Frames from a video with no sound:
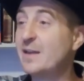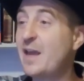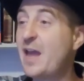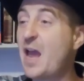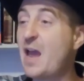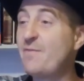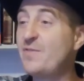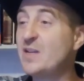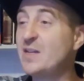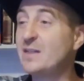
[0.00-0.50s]

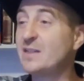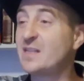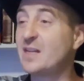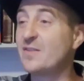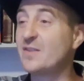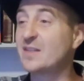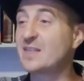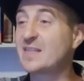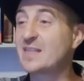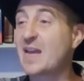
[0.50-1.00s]
heavens and
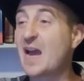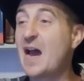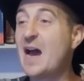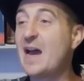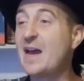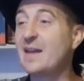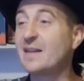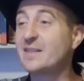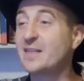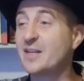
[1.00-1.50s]
the
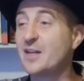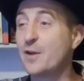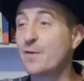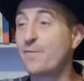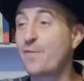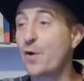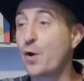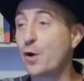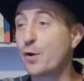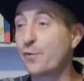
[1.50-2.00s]
skies and
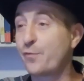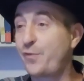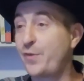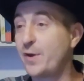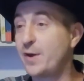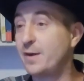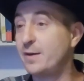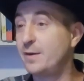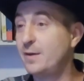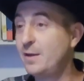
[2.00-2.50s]
of earth
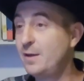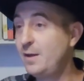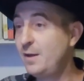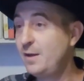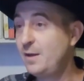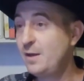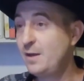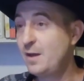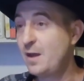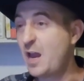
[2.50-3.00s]
and
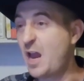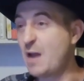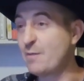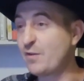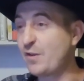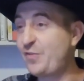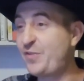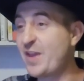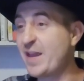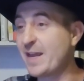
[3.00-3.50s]

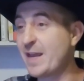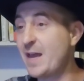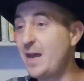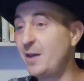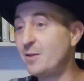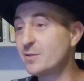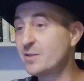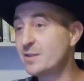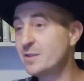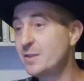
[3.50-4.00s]
everything
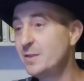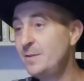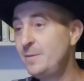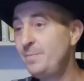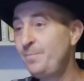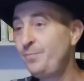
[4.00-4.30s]
else.